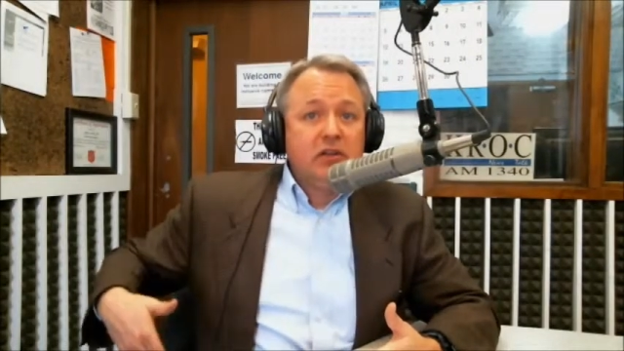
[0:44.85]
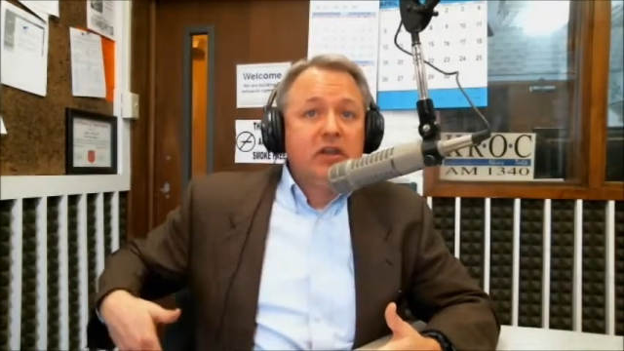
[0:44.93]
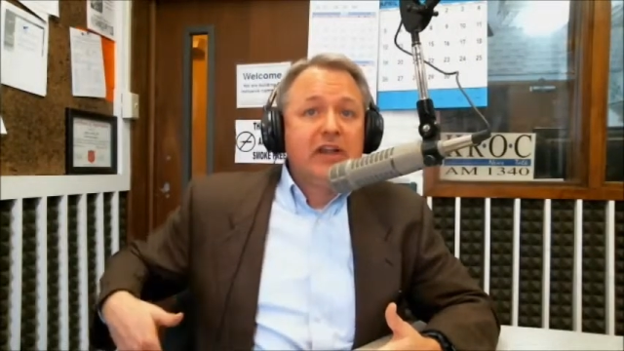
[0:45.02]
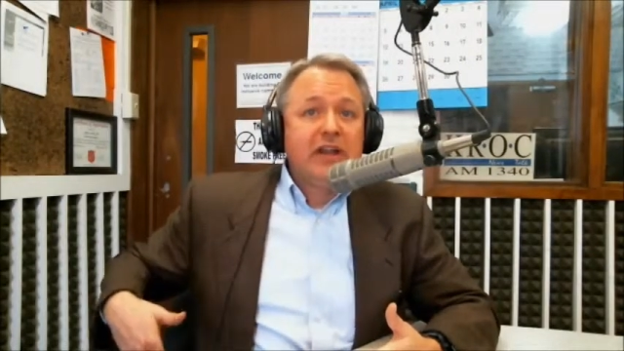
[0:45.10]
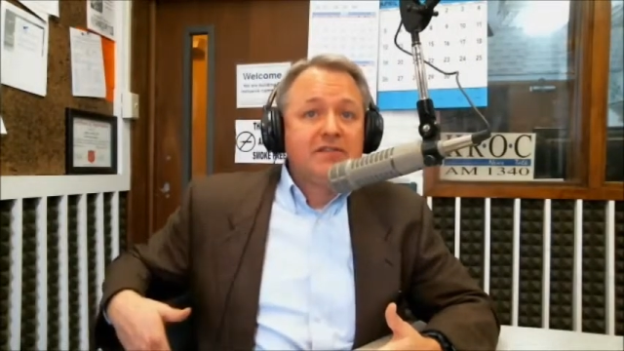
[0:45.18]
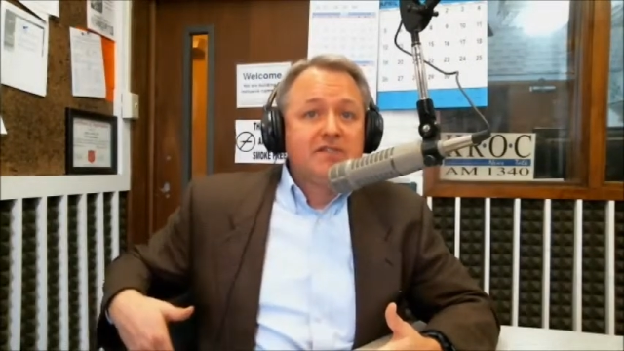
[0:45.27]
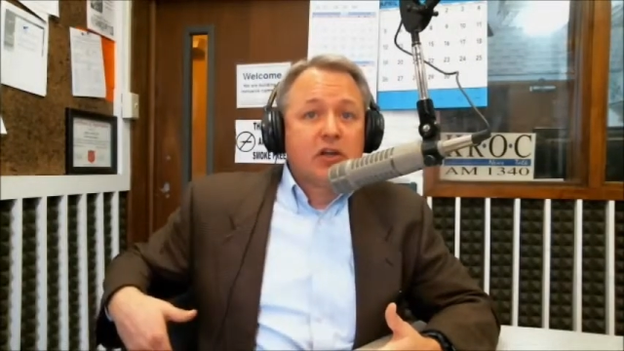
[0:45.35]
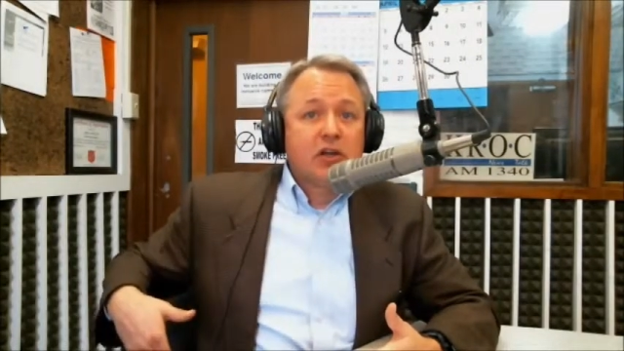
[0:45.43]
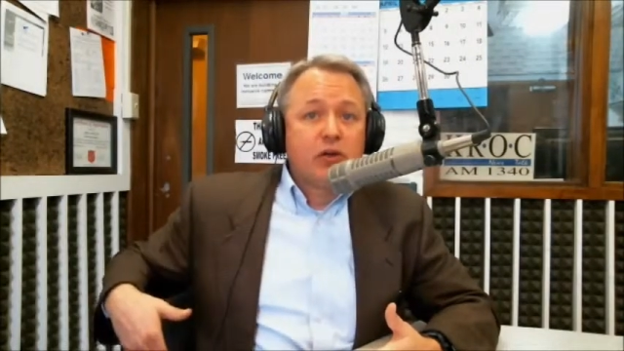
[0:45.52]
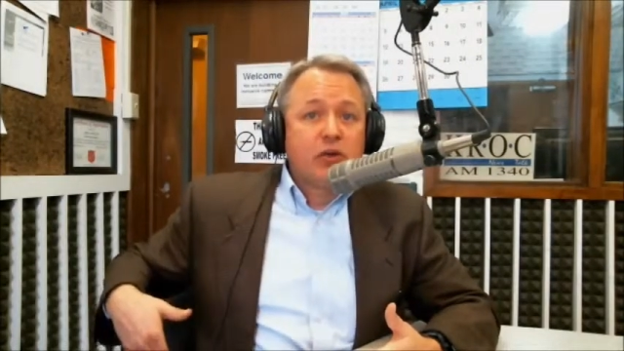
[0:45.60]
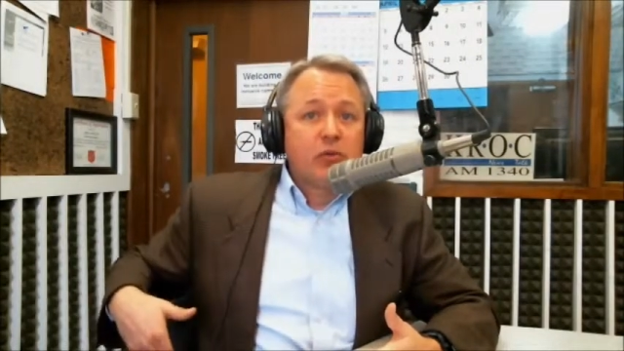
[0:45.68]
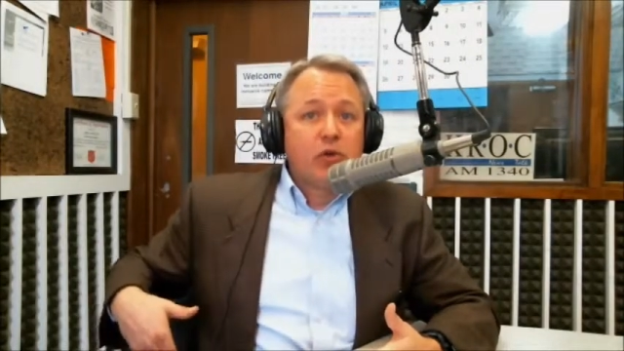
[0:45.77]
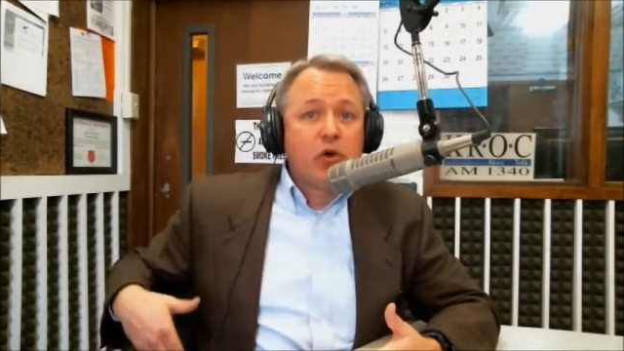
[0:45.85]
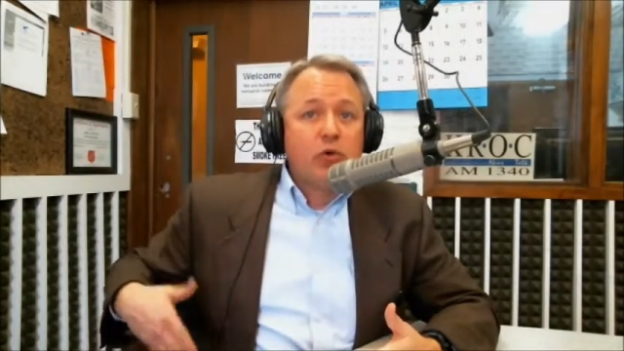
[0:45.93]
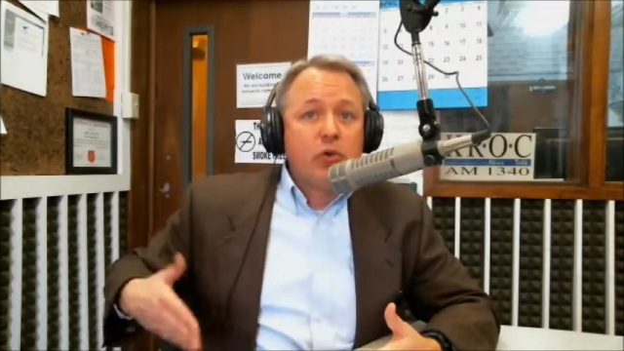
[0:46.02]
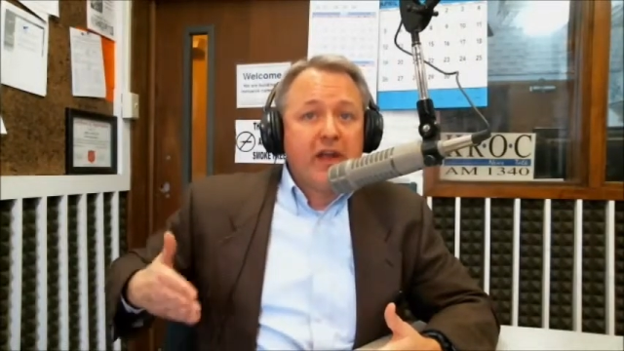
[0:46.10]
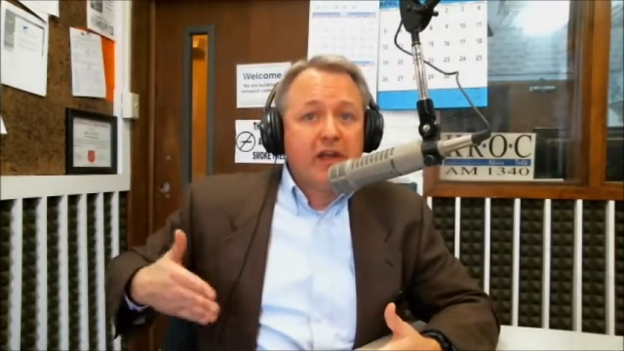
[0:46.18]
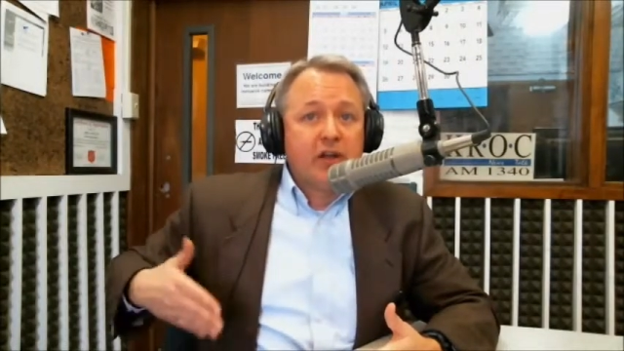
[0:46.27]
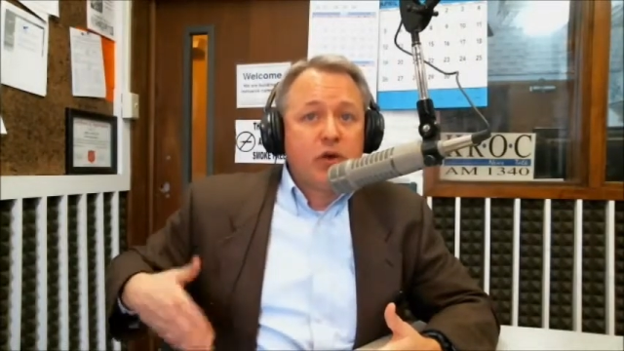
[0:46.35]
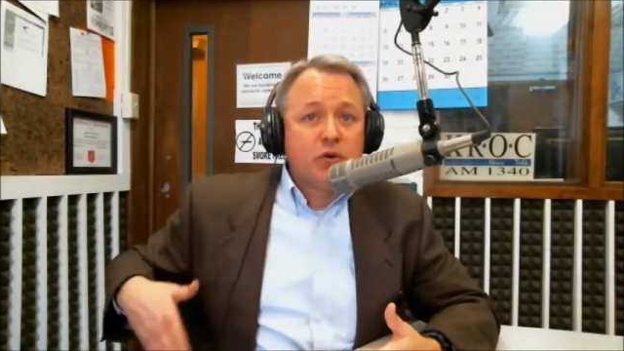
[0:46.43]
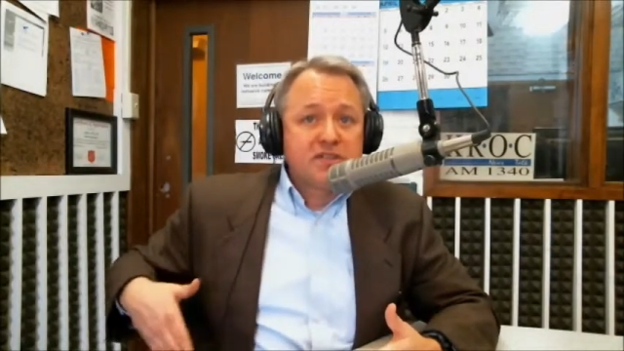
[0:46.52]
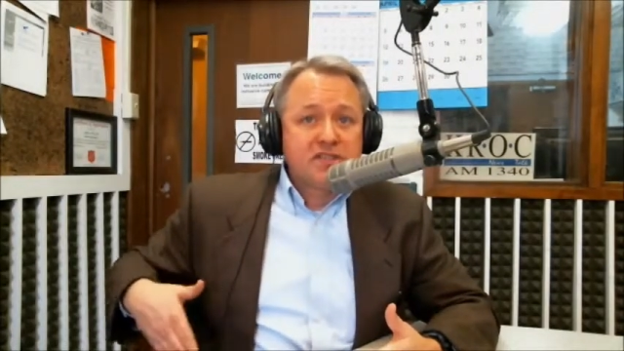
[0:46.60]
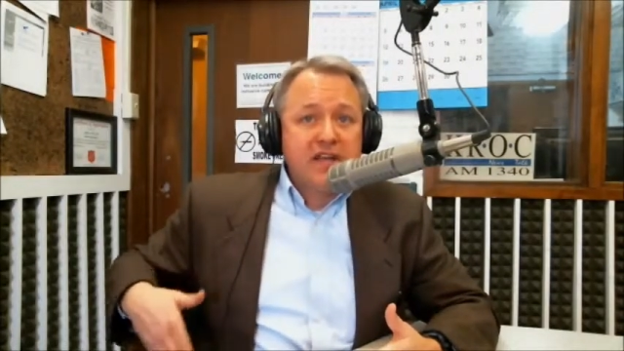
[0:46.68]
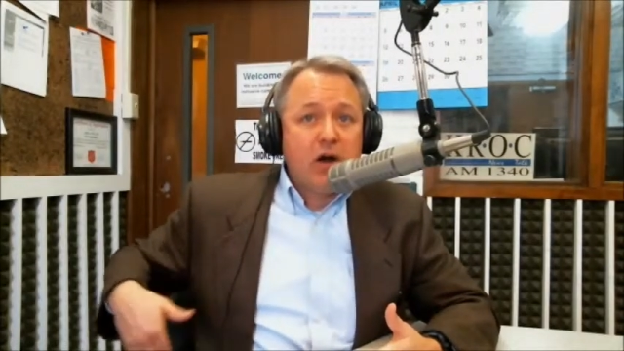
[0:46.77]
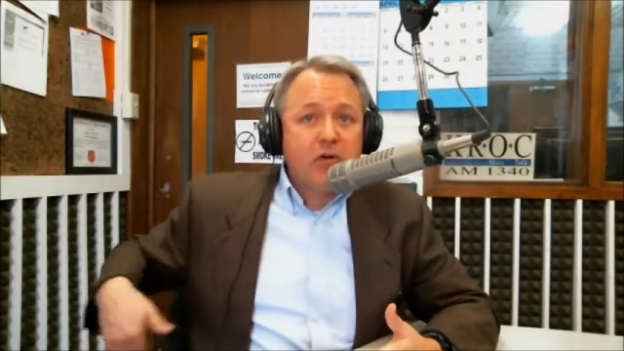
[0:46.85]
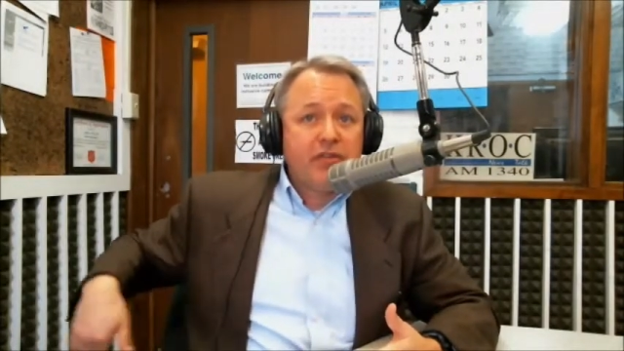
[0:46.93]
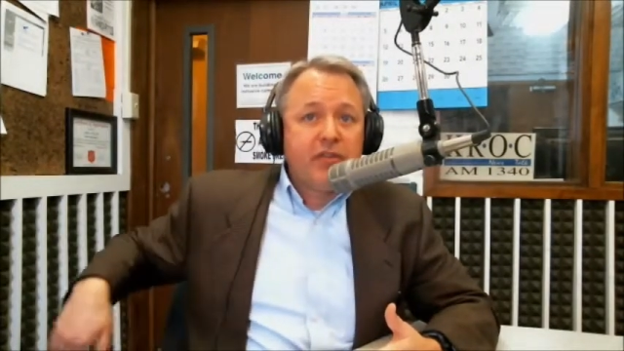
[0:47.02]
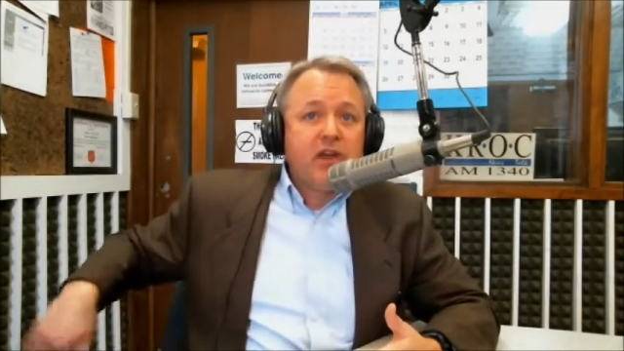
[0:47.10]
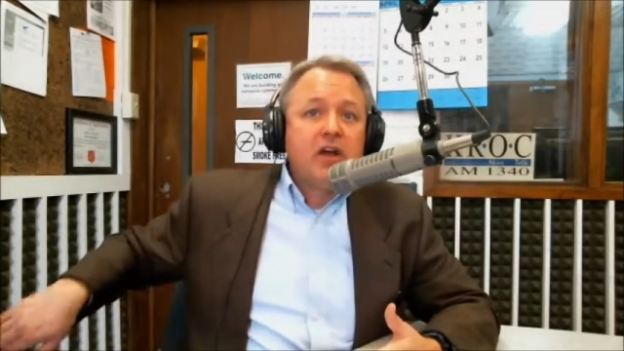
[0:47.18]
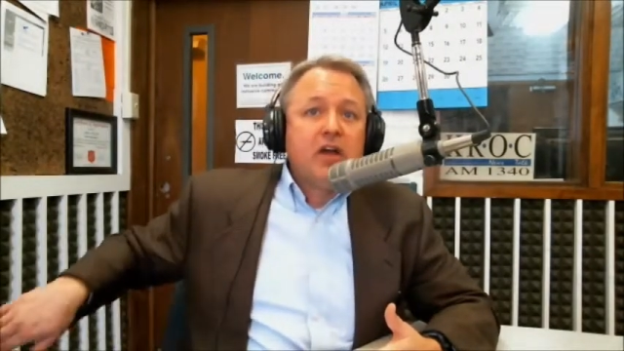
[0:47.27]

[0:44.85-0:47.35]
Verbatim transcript: leaves the current roadway and goes south,